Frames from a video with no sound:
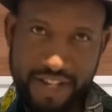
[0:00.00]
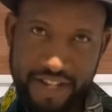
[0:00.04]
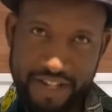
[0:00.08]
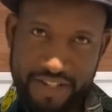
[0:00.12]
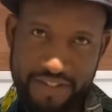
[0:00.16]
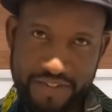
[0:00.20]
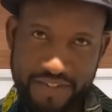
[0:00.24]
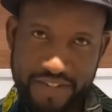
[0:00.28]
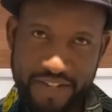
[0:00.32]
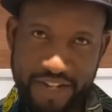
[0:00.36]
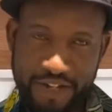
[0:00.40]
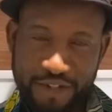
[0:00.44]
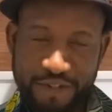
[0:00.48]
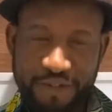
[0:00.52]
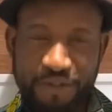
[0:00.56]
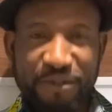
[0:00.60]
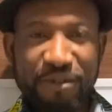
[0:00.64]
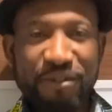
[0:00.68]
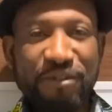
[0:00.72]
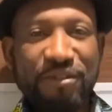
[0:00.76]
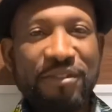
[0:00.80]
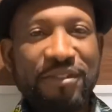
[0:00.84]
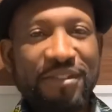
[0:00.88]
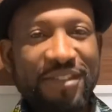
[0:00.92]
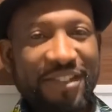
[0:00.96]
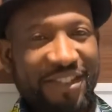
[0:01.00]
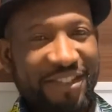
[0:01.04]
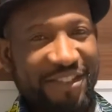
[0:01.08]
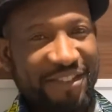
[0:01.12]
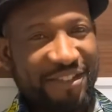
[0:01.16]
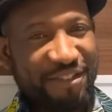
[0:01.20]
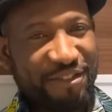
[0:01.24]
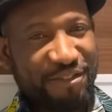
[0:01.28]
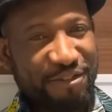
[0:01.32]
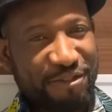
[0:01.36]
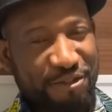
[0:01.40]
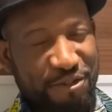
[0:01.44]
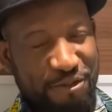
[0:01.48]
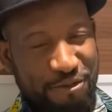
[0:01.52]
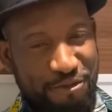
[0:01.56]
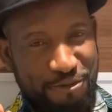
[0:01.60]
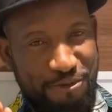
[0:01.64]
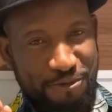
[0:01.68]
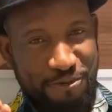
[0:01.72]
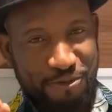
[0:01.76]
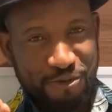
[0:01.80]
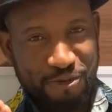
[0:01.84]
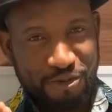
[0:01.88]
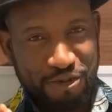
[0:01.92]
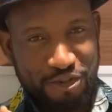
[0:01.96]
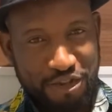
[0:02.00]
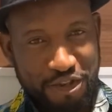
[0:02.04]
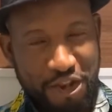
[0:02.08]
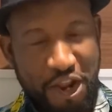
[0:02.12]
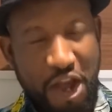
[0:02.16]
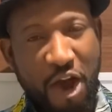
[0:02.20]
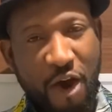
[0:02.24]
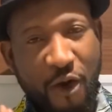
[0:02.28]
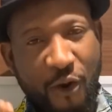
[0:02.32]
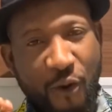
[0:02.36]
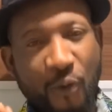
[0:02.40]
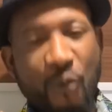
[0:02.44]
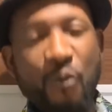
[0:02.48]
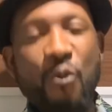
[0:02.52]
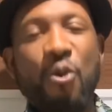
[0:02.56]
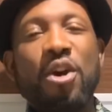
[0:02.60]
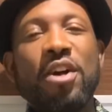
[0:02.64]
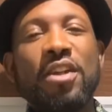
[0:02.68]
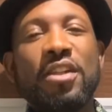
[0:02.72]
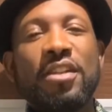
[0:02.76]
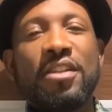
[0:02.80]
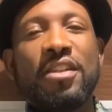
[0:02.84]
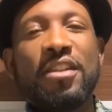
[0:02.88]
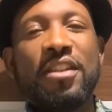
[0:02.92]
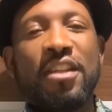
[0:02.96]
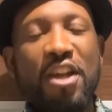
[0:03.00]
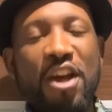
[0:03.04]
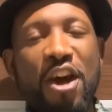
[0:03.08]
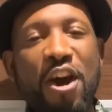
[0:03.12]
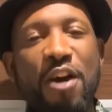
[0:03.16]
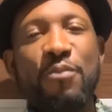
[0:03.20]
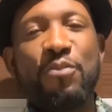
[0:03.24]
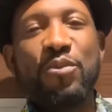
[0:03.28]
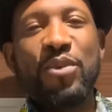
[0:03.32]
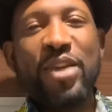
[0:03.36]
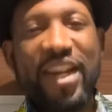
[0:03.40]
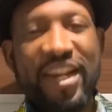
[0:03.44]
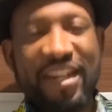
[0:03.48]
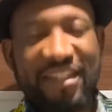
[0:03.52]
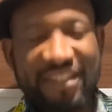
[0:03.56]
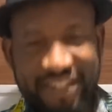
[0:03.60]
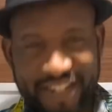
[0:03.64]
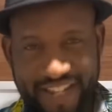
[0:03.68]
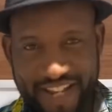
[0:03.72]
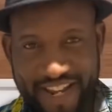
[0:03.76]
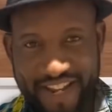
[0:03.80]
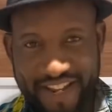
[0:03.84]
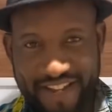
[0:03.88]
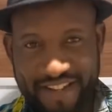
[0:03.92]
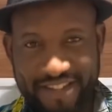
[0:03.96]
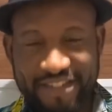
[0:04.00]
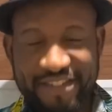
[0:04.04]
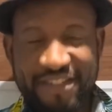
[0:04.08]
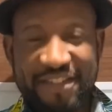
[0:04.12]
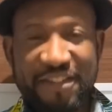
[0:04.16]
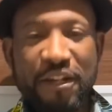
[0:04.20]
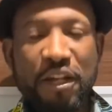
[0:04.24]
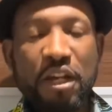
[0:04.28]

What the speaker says: Stay tuned to know what the update is.